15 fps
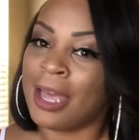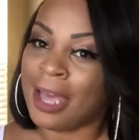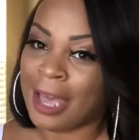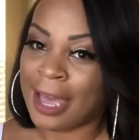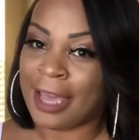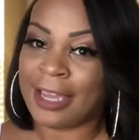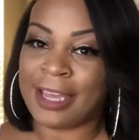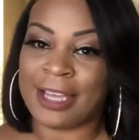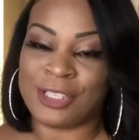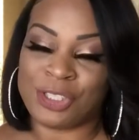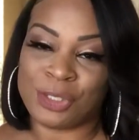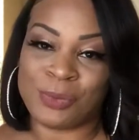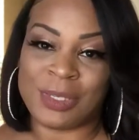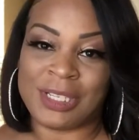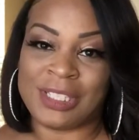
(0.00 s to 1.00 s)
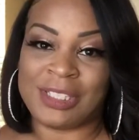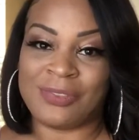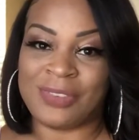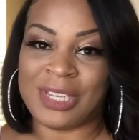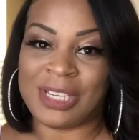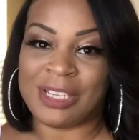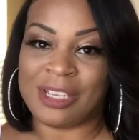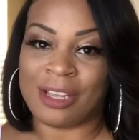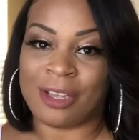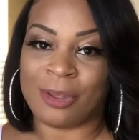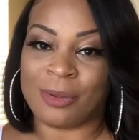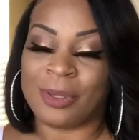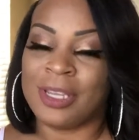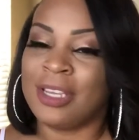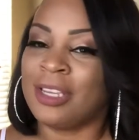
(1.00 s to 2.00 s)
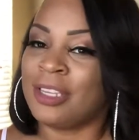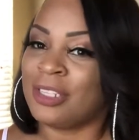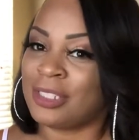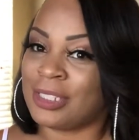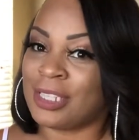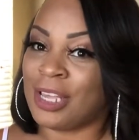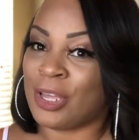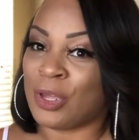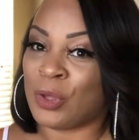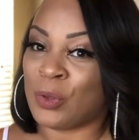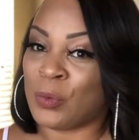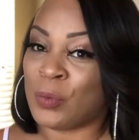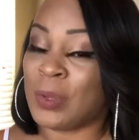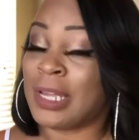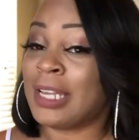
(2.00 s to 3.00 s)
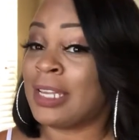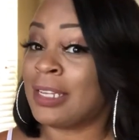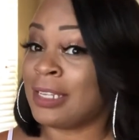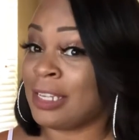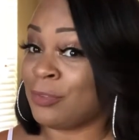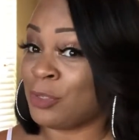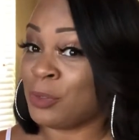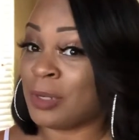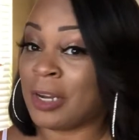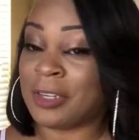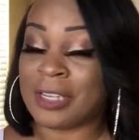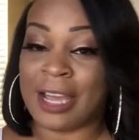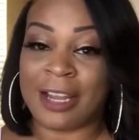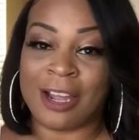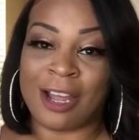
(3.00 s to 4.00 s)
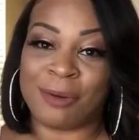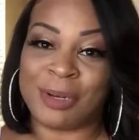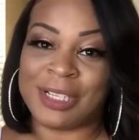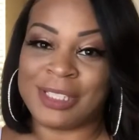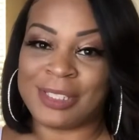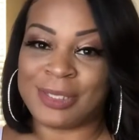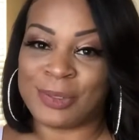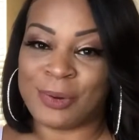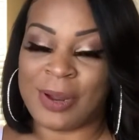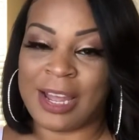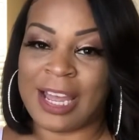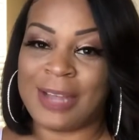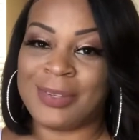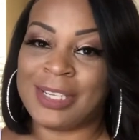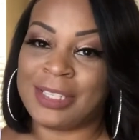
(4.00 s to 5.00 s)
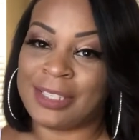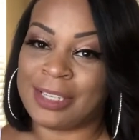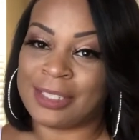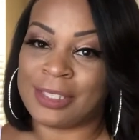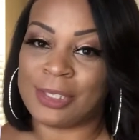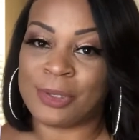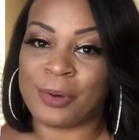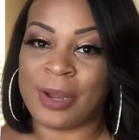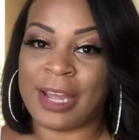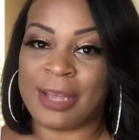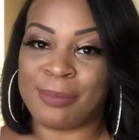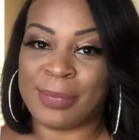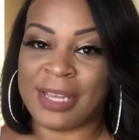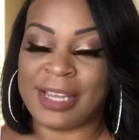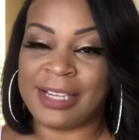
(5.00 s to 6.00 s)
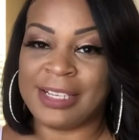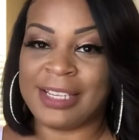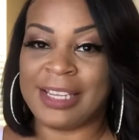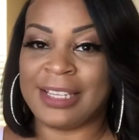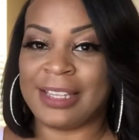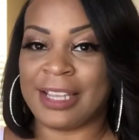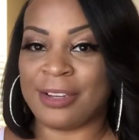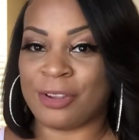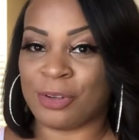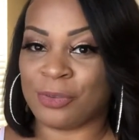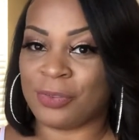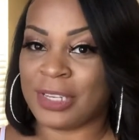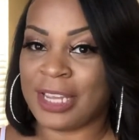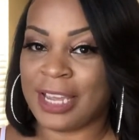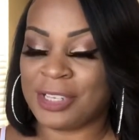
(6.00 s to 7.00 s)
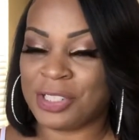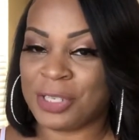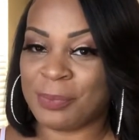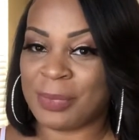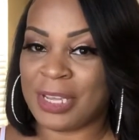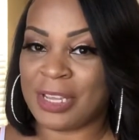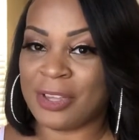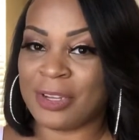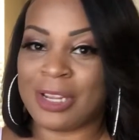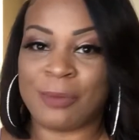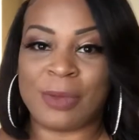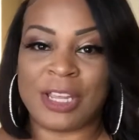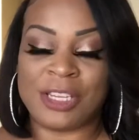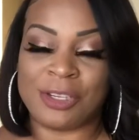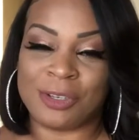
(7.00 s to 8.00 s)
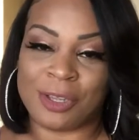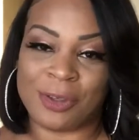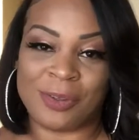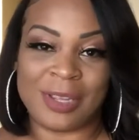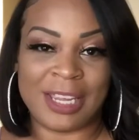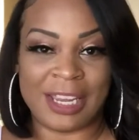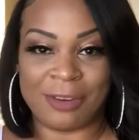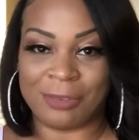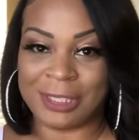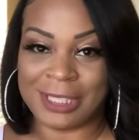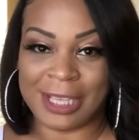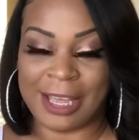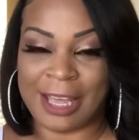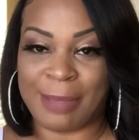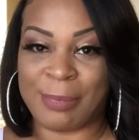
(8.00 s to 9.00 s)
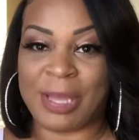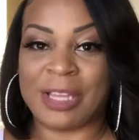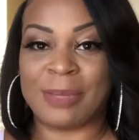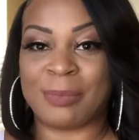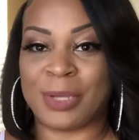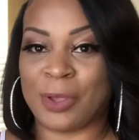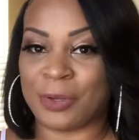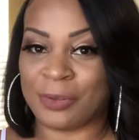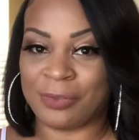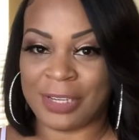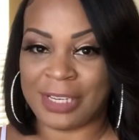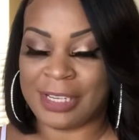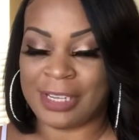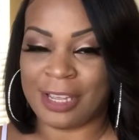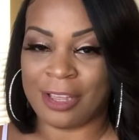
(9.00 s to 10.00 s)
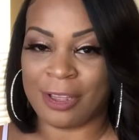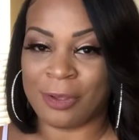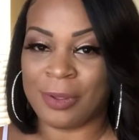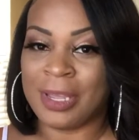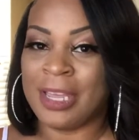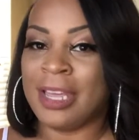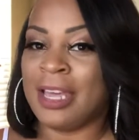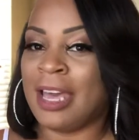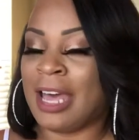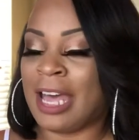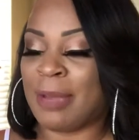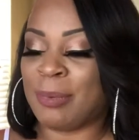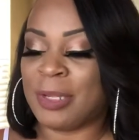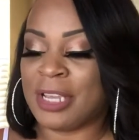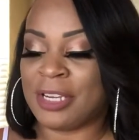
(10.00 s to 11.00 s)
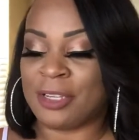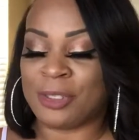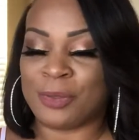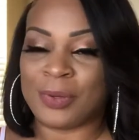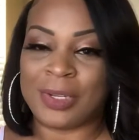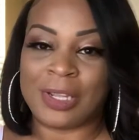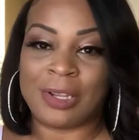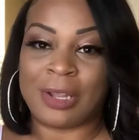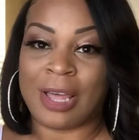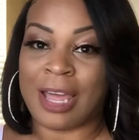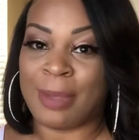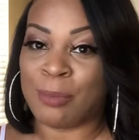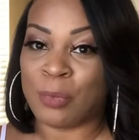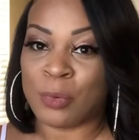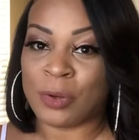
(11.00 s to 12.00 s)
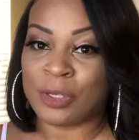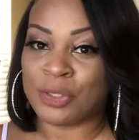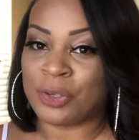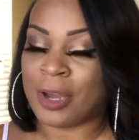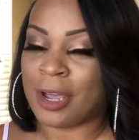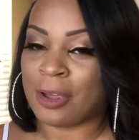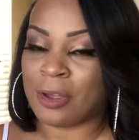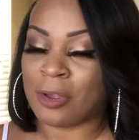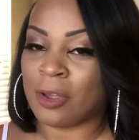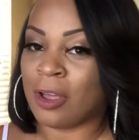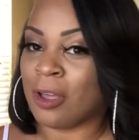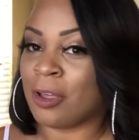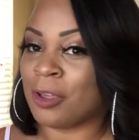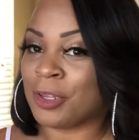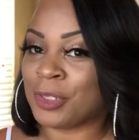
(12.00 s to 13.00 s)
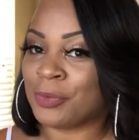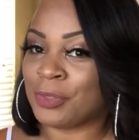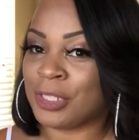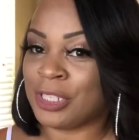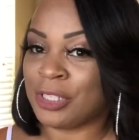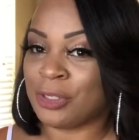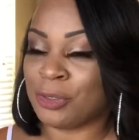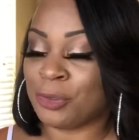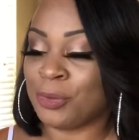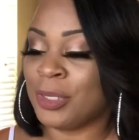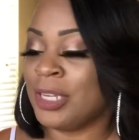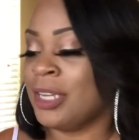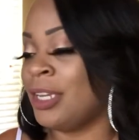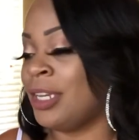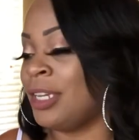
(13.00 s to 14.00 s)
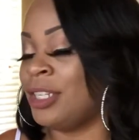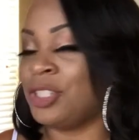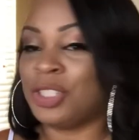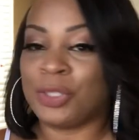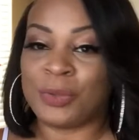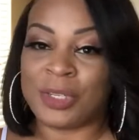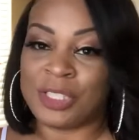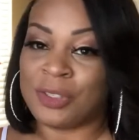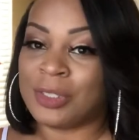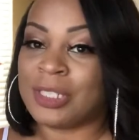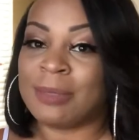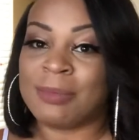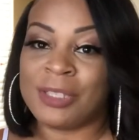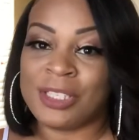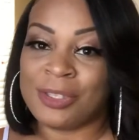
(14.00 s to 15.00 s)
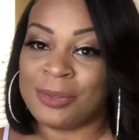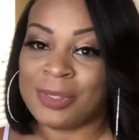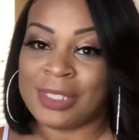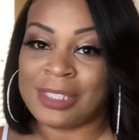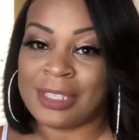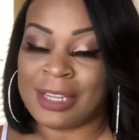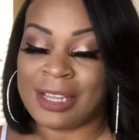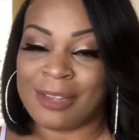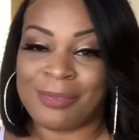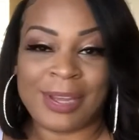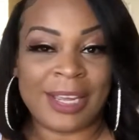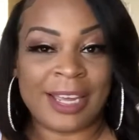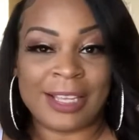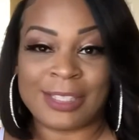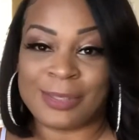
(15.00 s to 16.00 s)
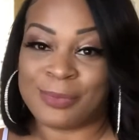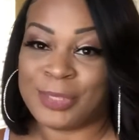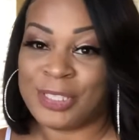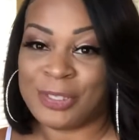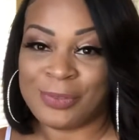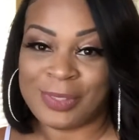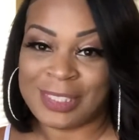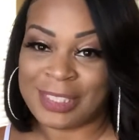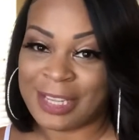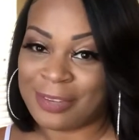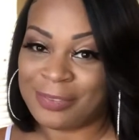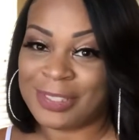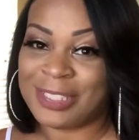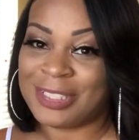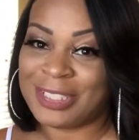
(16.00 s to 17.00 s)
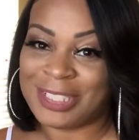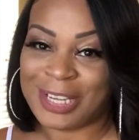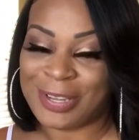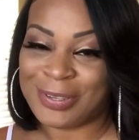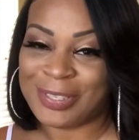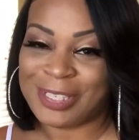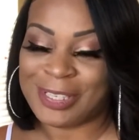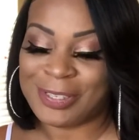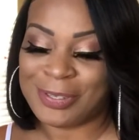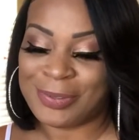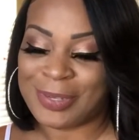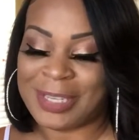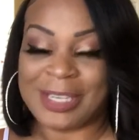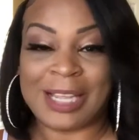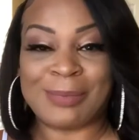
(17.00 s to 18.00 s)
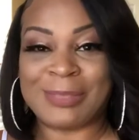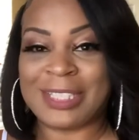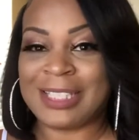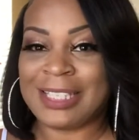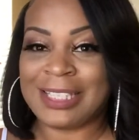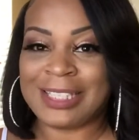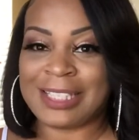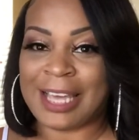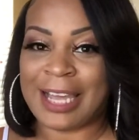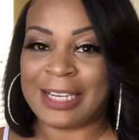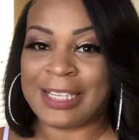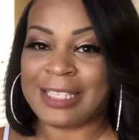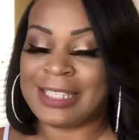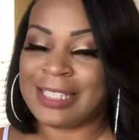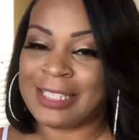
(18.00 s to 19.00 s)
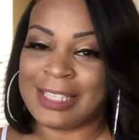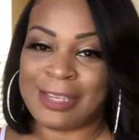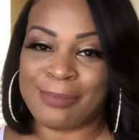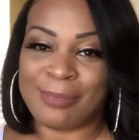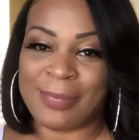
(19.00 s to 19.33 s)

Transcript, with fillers: I got you in this video. So if you are not already subscribed, hit that subscribe button, hit that notification bell, that way you know every time I upload a video. I plan on doing a lot more try on hauls for you, showing you some cute stuff. I got some cute stuff to show you, and I'm just excited to get